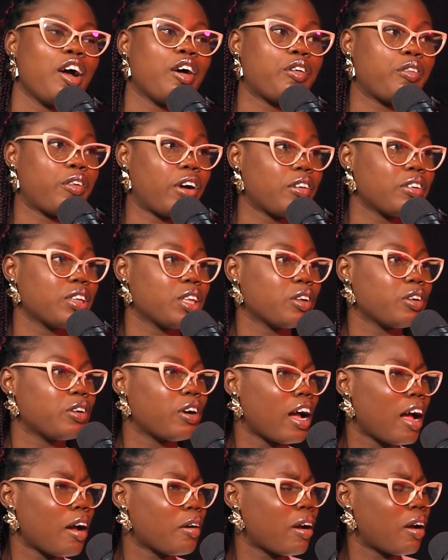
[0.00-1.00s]
Well, so
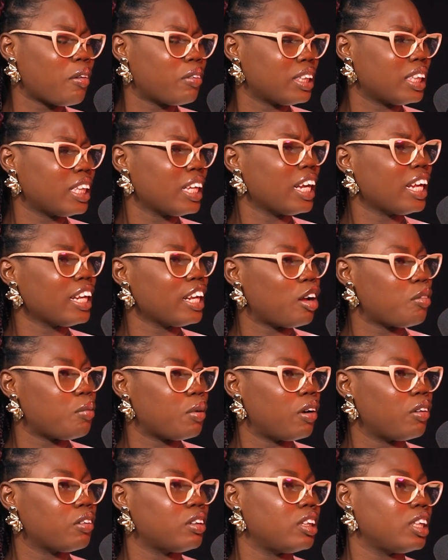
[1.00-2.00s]
I was thinking
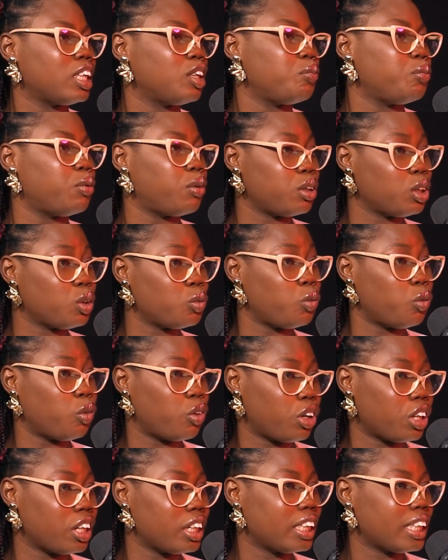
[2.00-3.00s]
about these
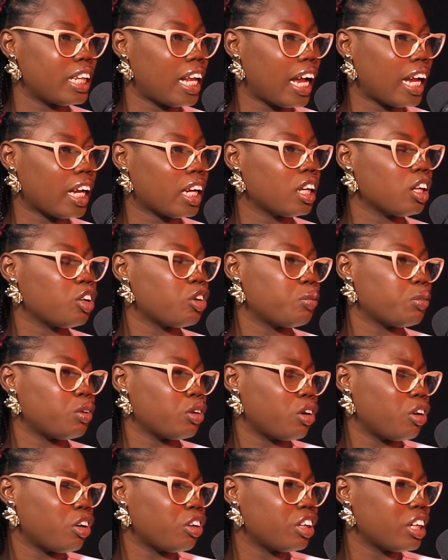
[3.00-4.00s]
buzzwords like
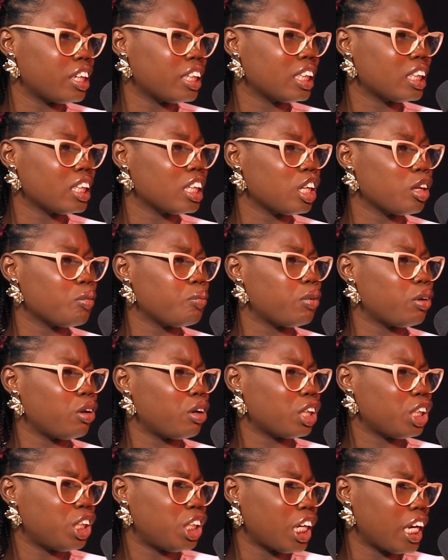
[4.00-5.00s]
cryptocurrency,
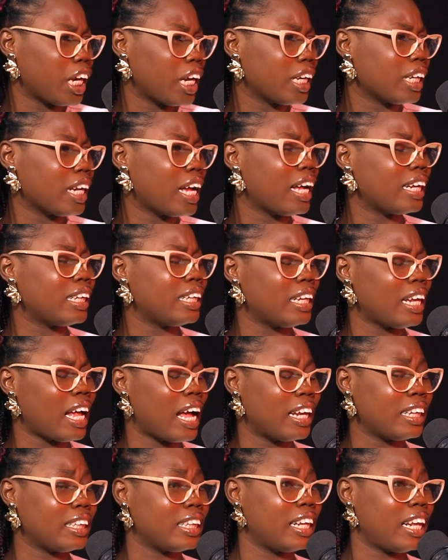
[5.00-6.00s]
blockchain,
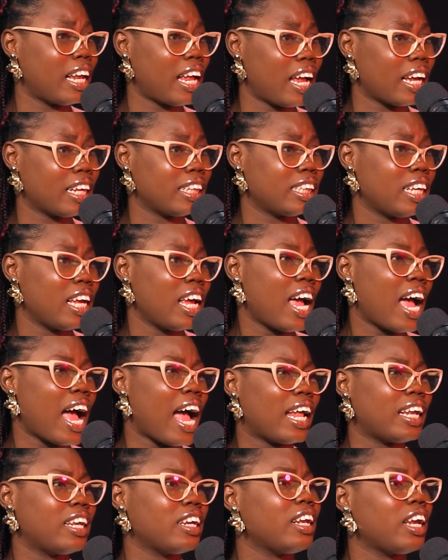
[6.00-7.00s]
and the likes.
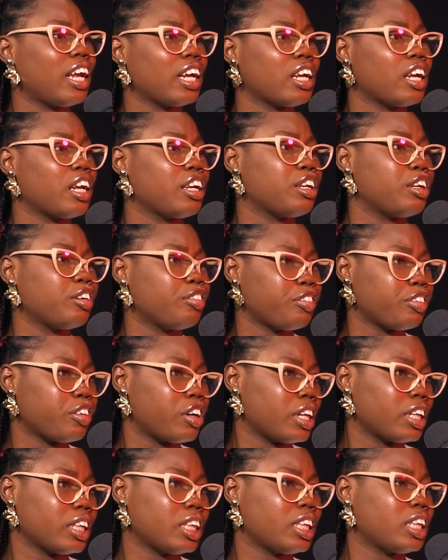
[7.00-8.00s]
Are they like a
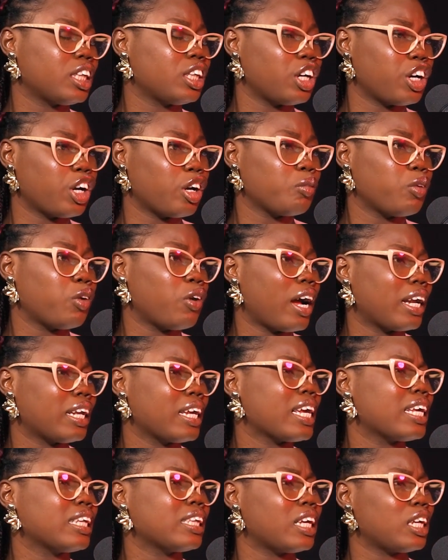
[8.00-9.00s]
different term, or are
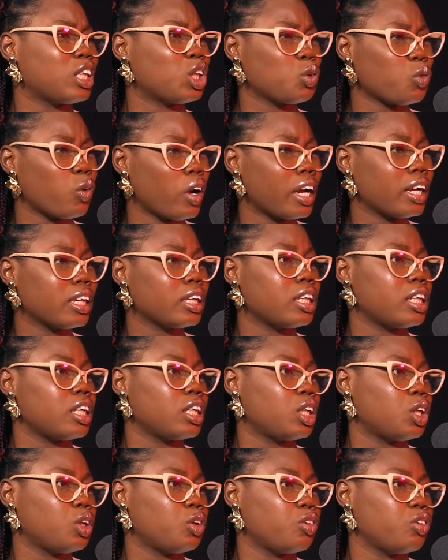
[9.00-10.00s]
they intertwined
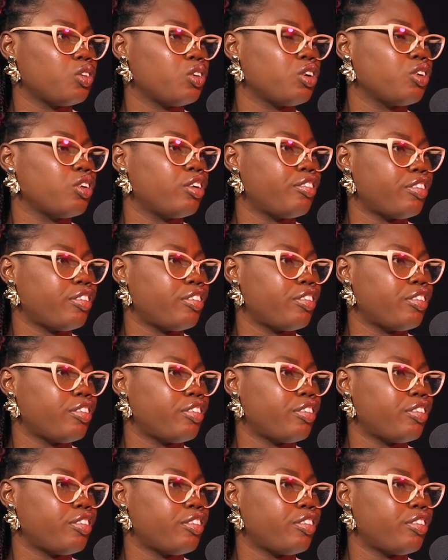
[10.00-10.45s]
into